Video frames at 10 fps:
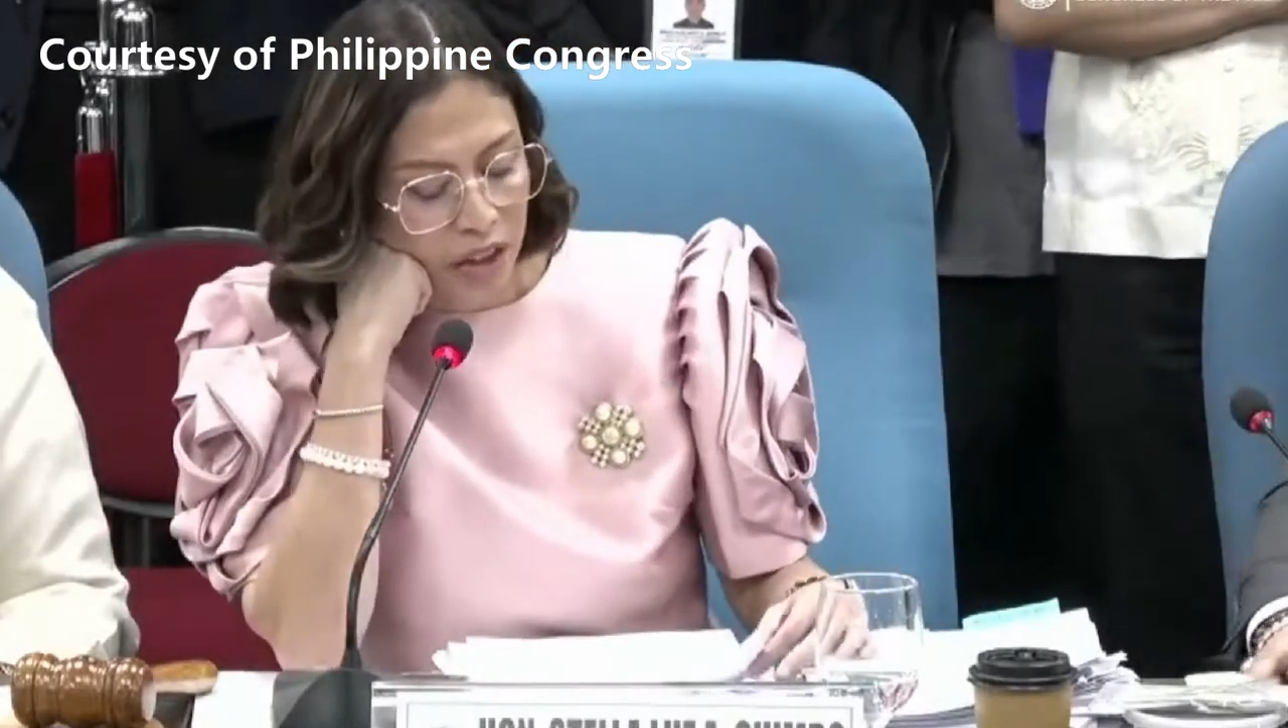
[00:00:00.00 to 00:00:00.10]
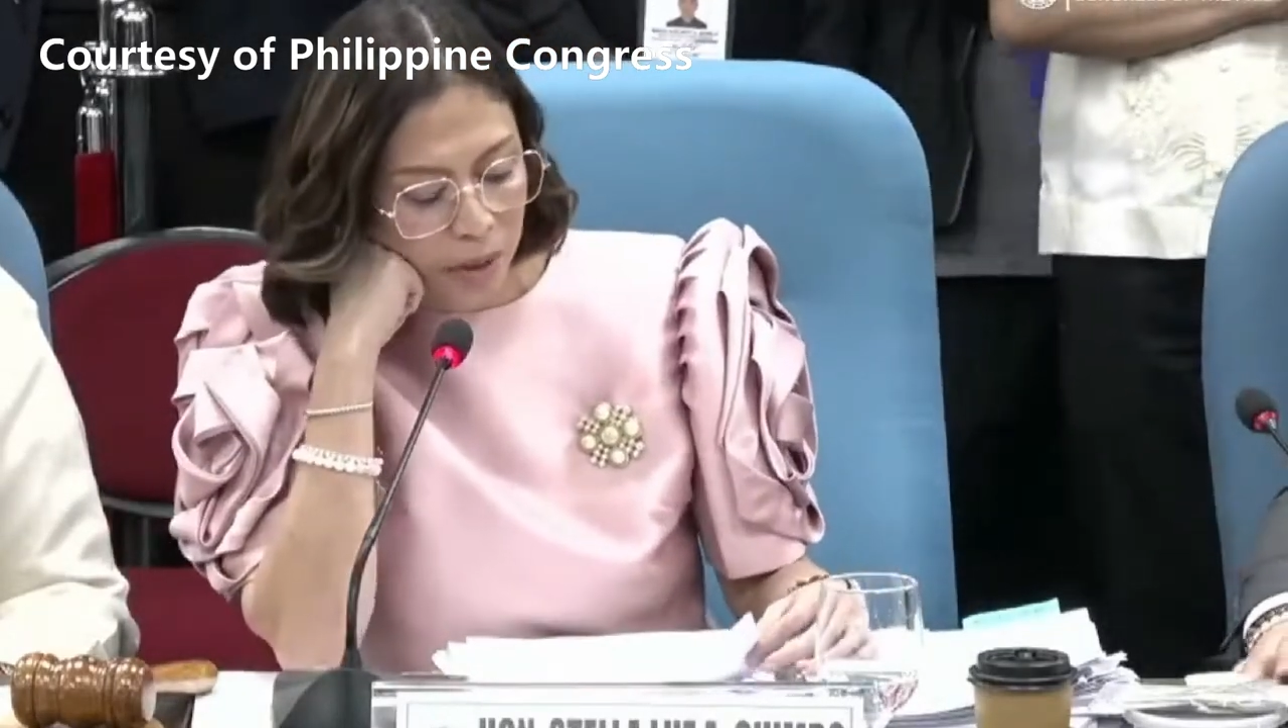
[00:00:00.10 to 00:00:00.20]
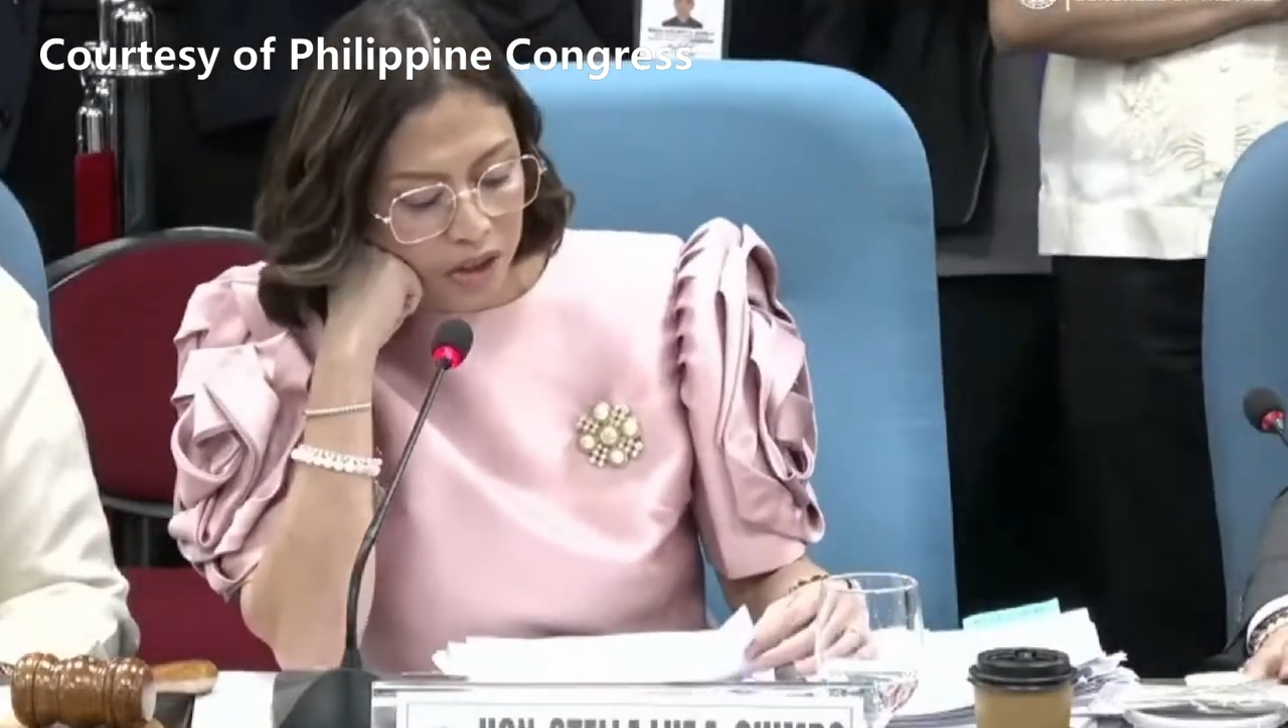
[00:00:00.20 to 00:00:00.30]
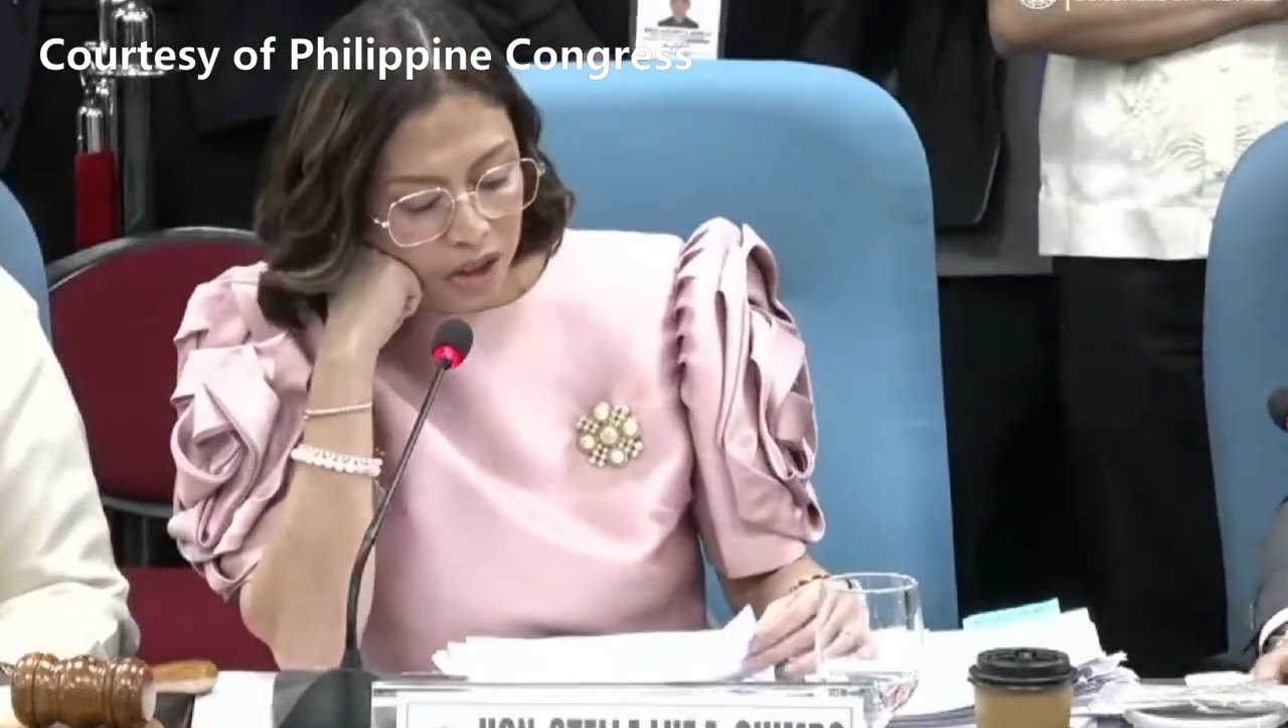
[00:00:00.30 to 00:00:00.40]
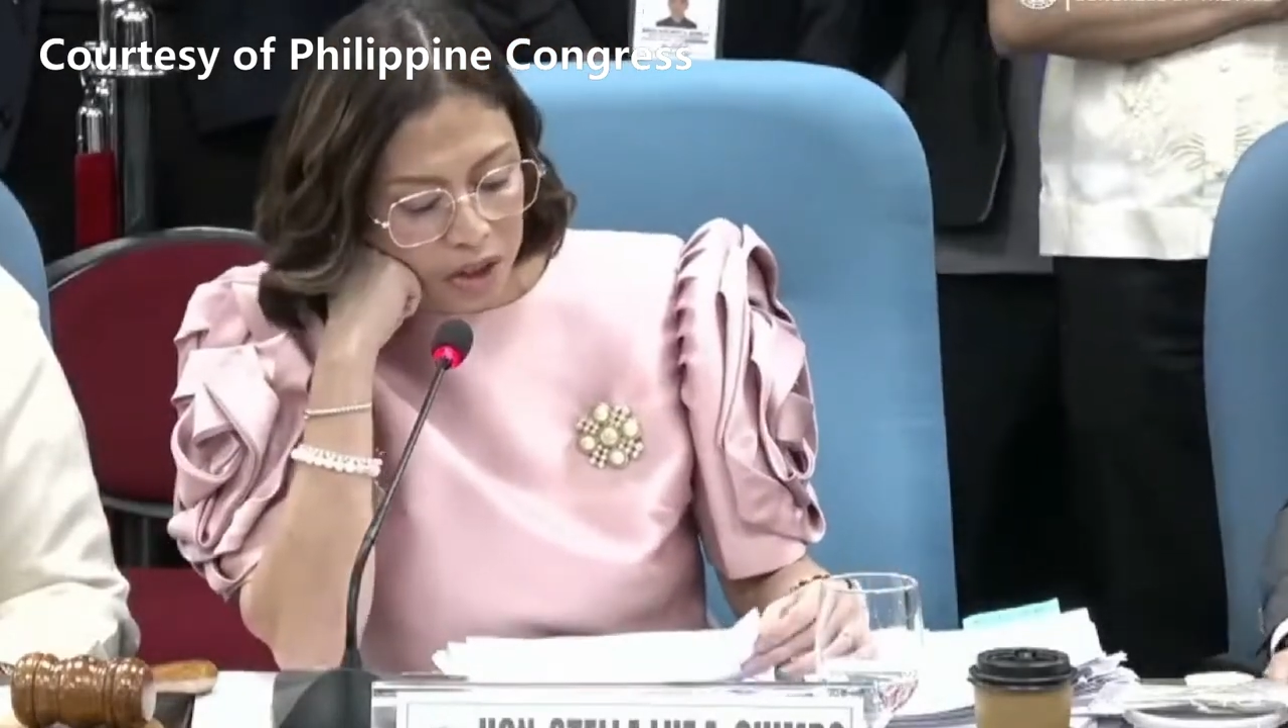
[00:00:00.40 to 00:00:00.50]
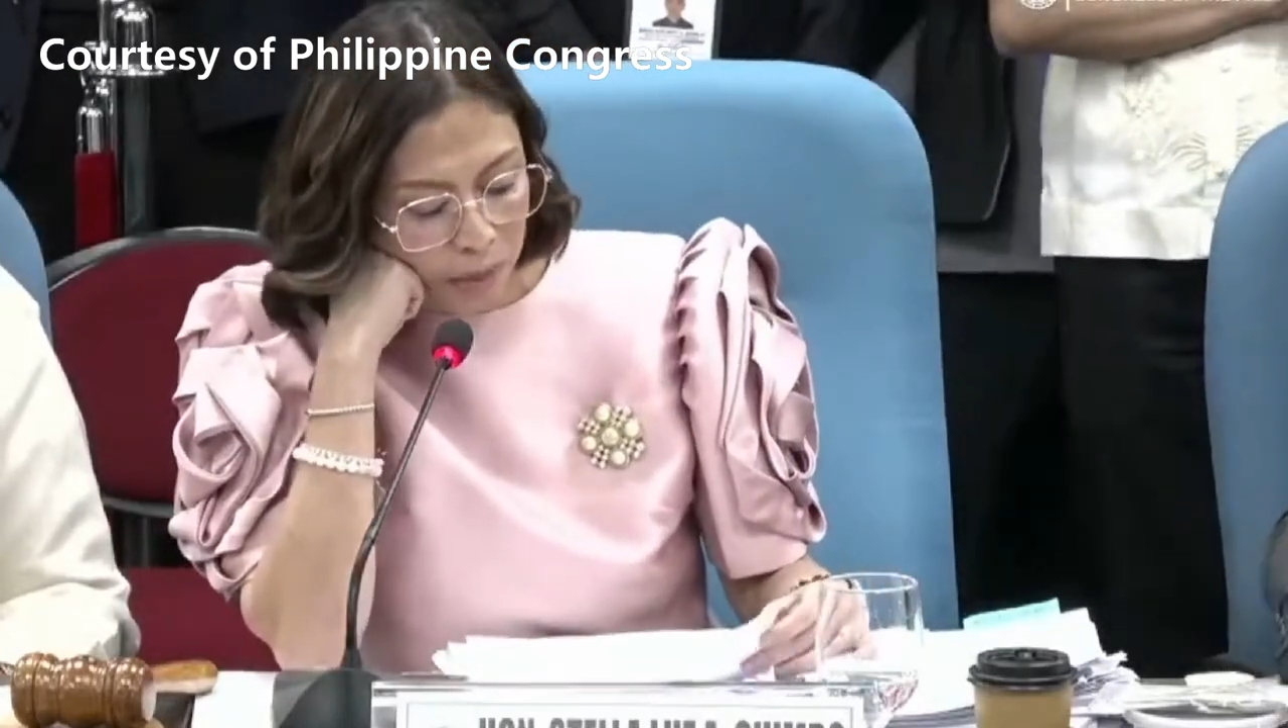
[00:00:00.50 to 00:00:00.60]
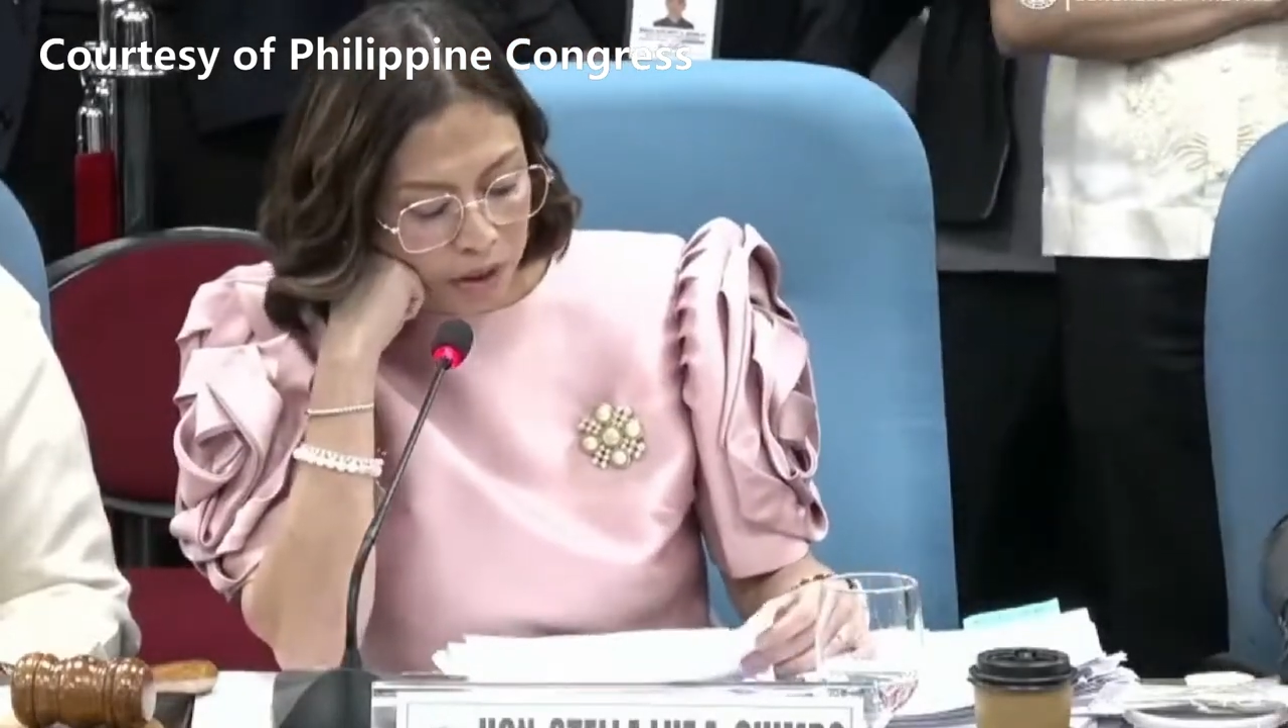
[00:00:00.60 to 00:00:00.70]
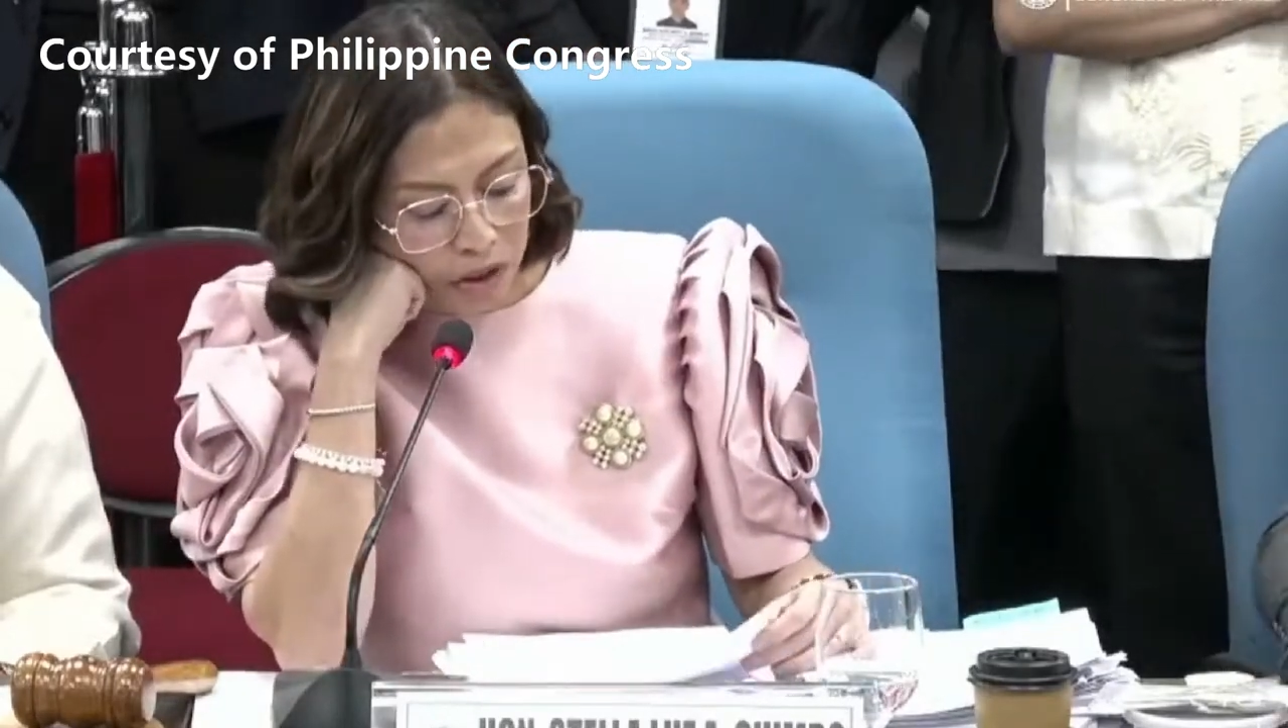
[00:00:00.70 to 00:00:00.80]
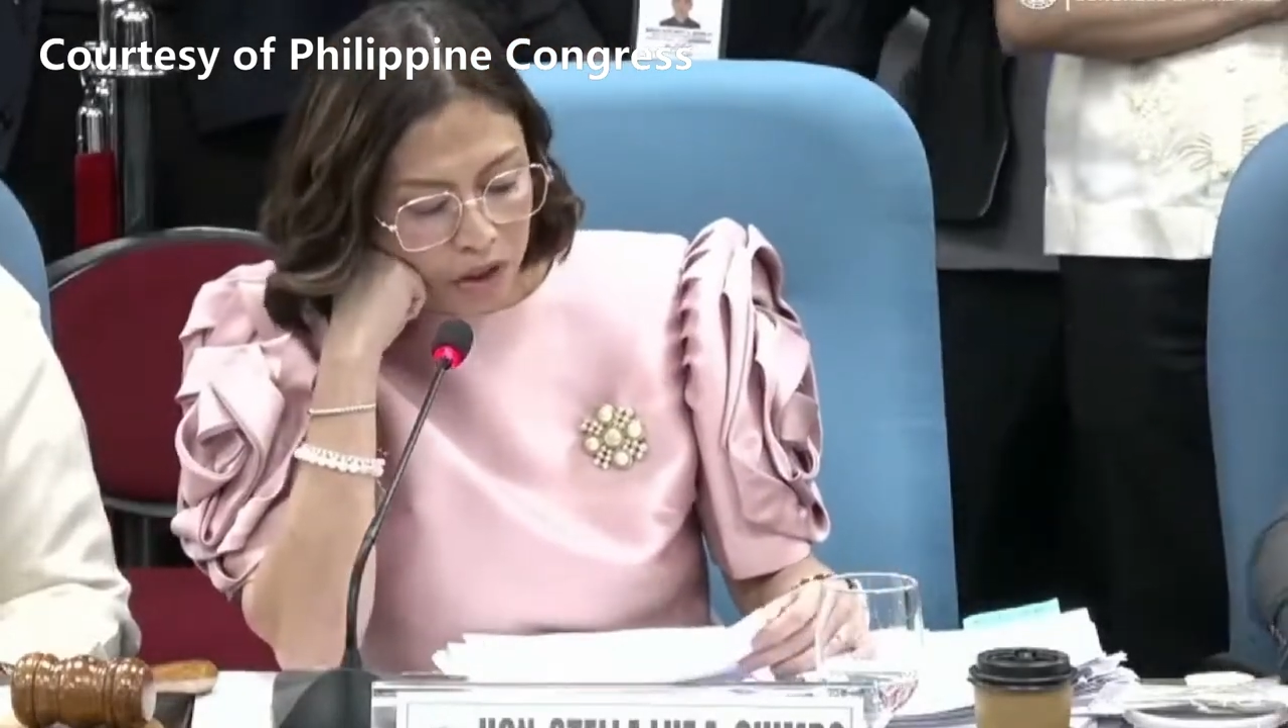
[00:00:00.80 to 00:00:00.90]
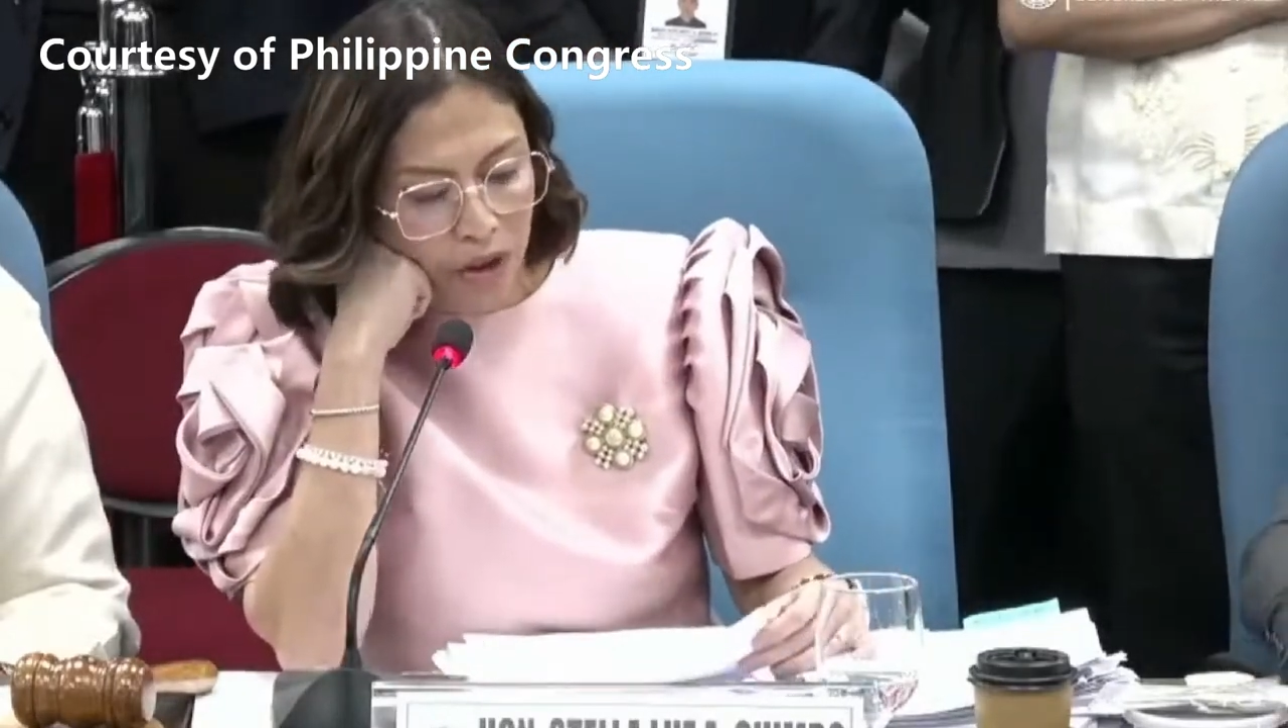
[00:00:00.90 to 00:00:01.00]
the budget
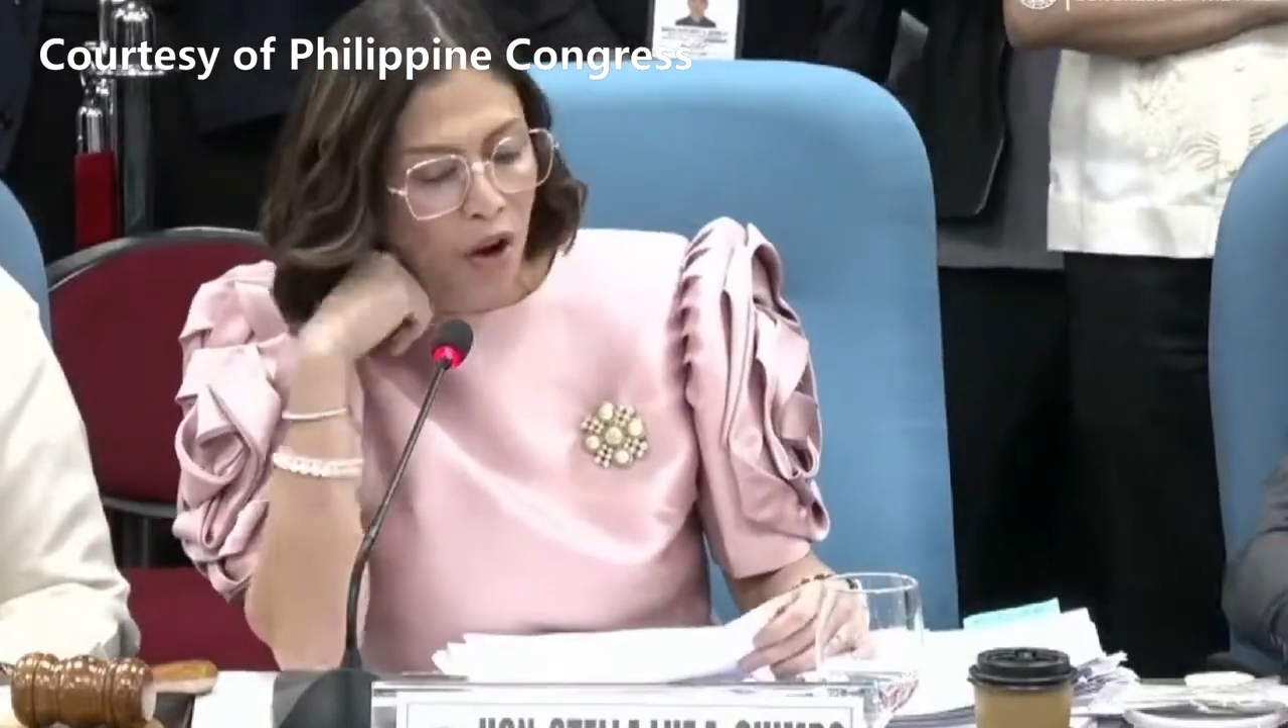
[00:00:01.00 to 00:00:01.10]
sponsor,